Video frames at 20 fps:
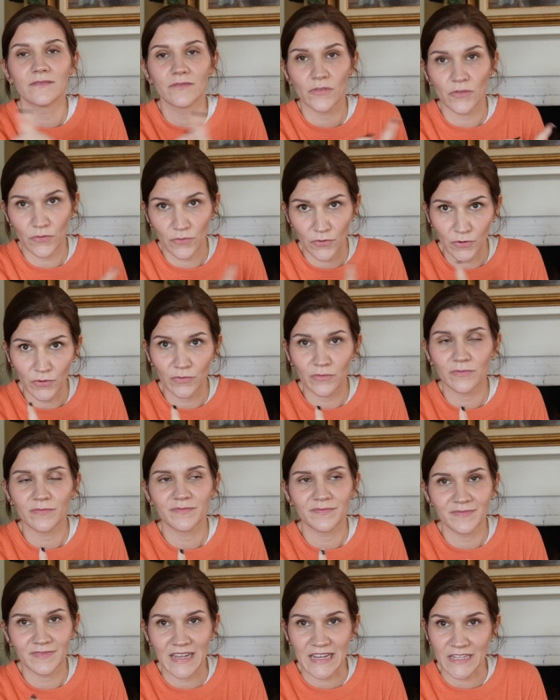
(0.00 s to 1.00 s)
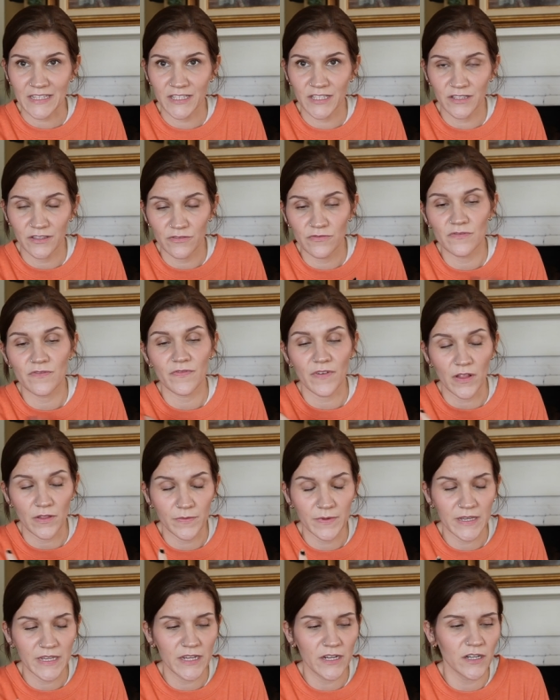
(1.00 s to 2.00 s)
through next through the
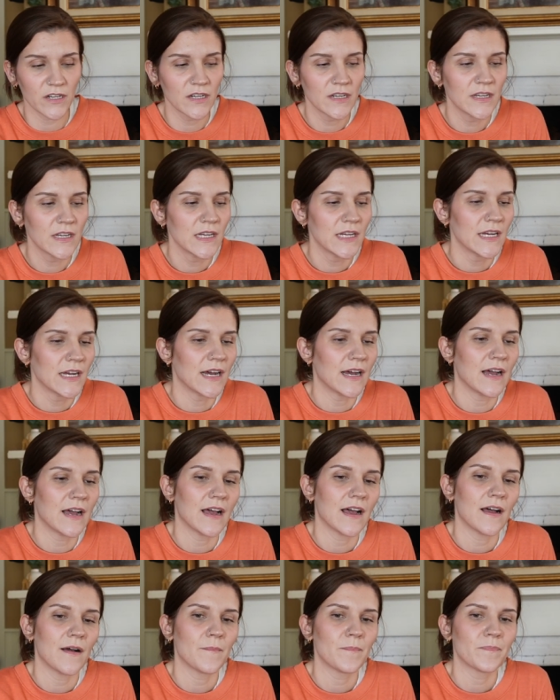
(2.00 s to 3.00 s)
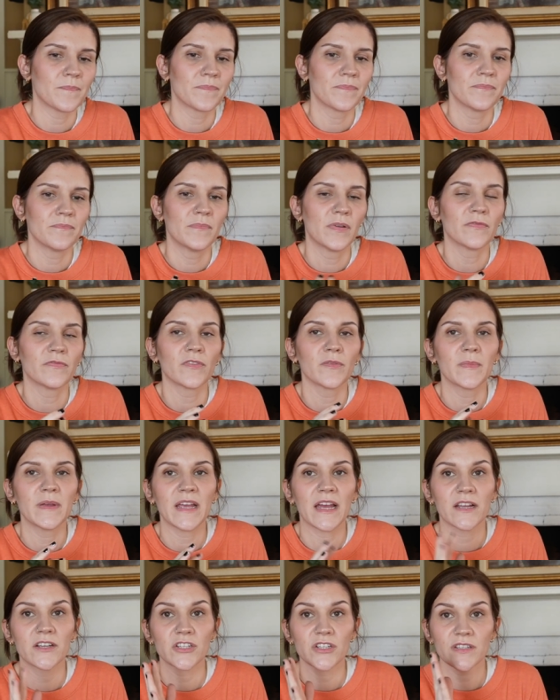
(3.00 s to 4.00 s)
following year. Um, but for me,
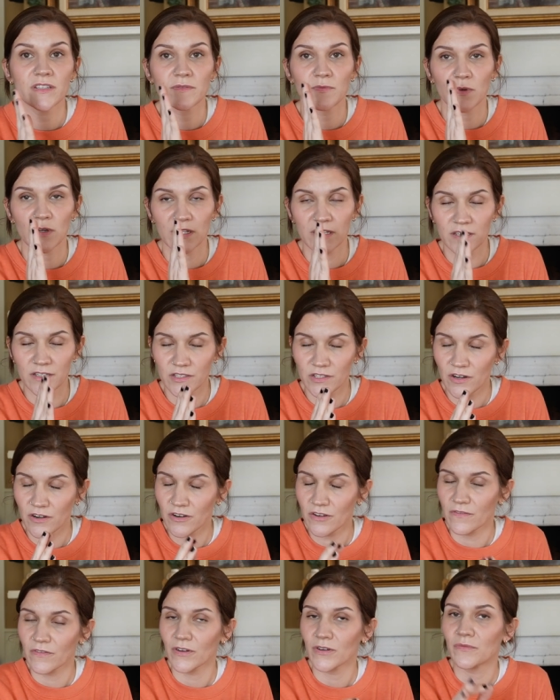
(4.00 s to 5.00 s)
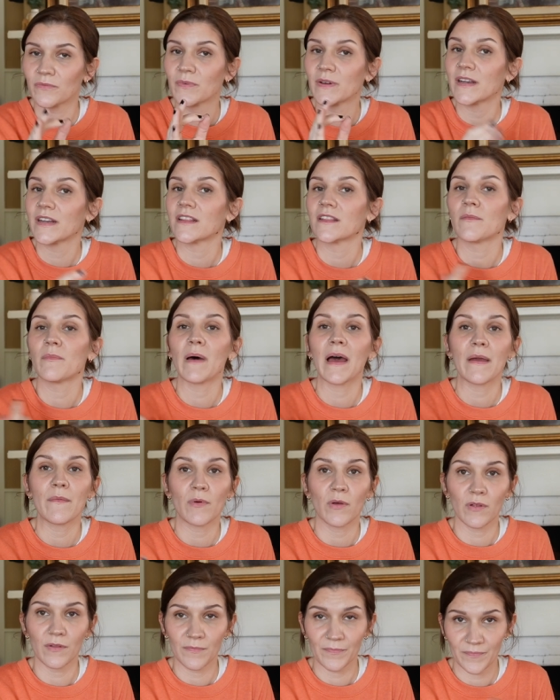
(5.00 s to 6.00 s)
I just wanted to start over reading the
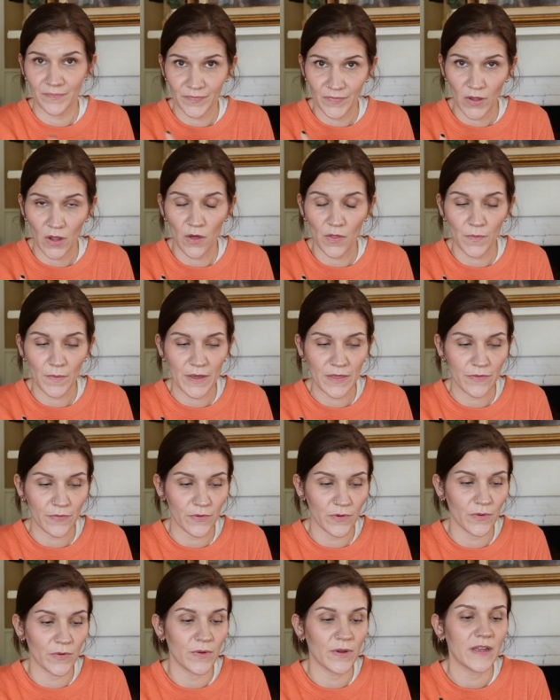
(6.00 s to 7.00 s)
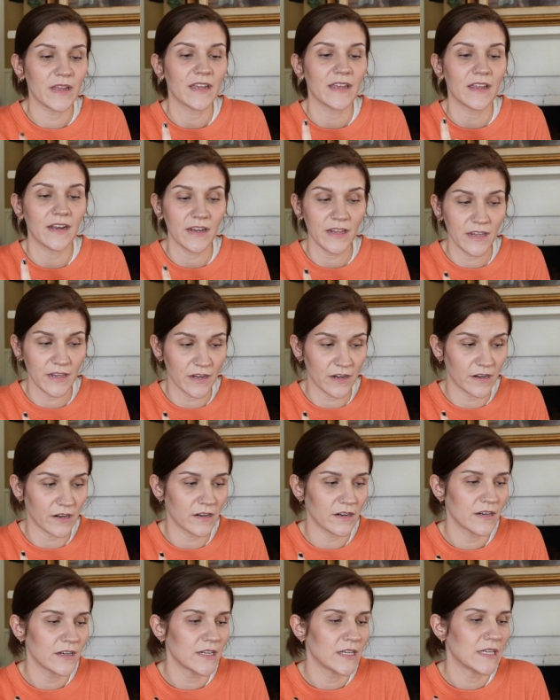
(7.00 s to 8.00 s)
Bible all the way through in a
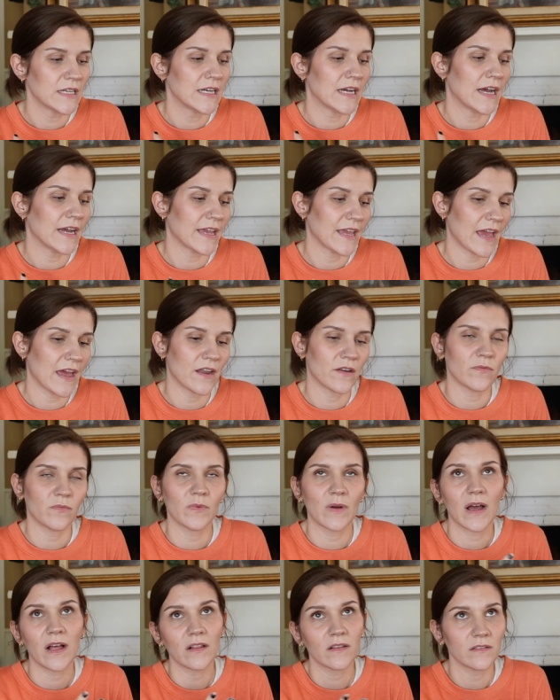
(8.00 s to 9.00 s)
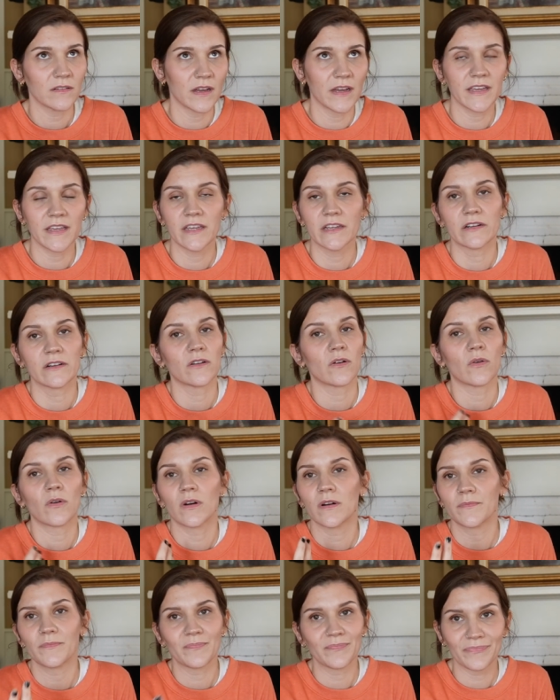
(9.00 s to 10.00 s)
year. Again, well, a year
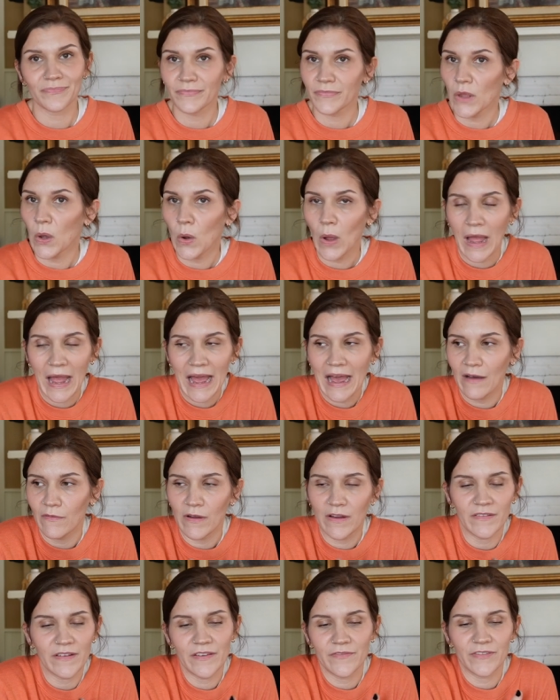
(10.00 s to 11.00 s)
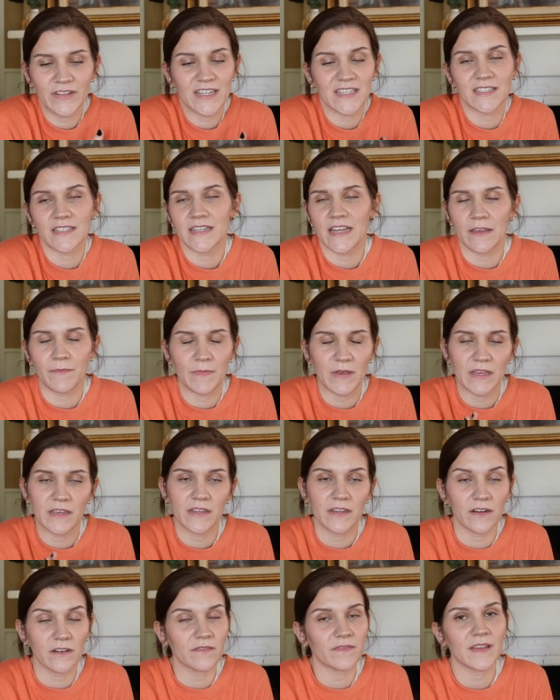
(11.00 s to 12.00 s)
or however, if it doesn't take me a
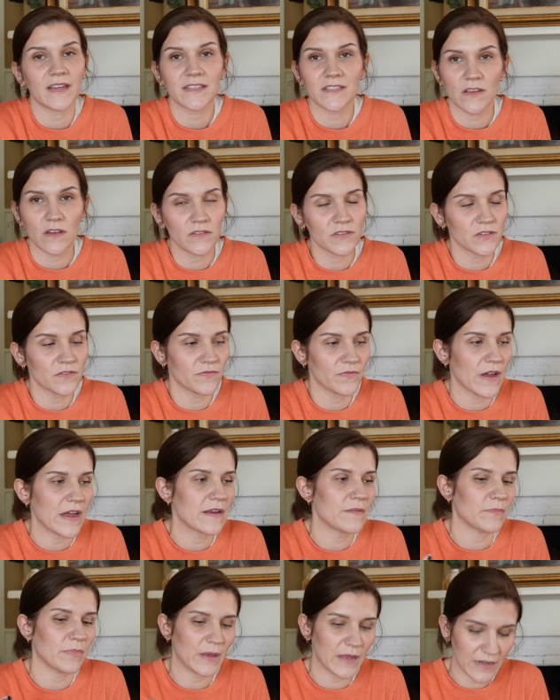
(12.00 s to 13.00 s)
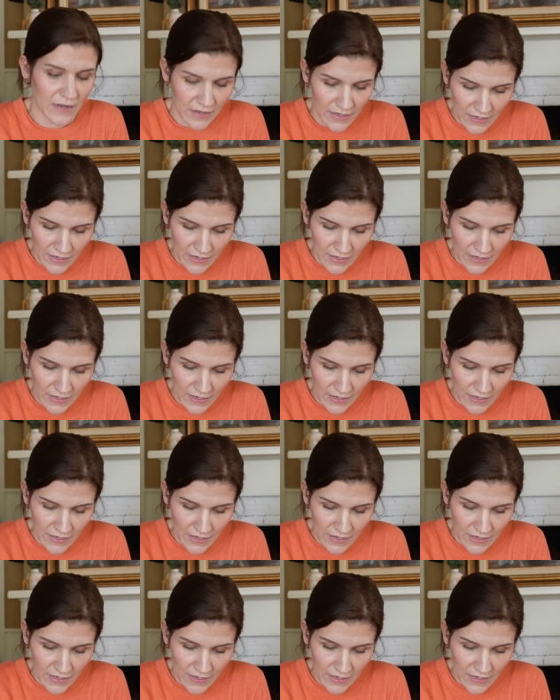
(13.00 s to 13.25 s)
year, that's also fine. But